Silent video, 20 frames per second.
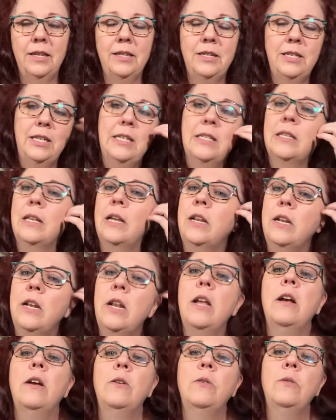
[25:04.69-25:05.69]
And she's like,
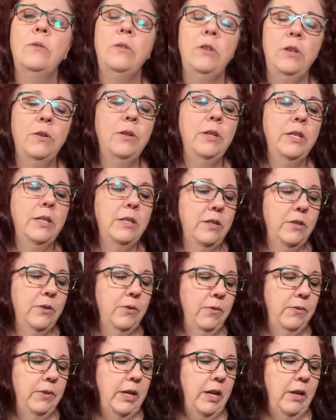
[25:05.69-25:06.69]
no, you need to do
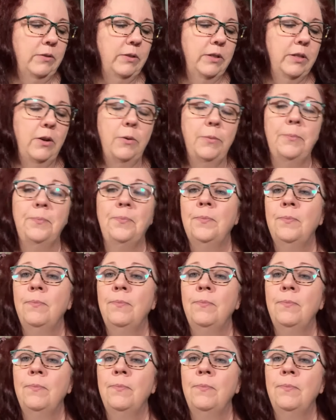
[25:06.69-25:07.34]
a video. So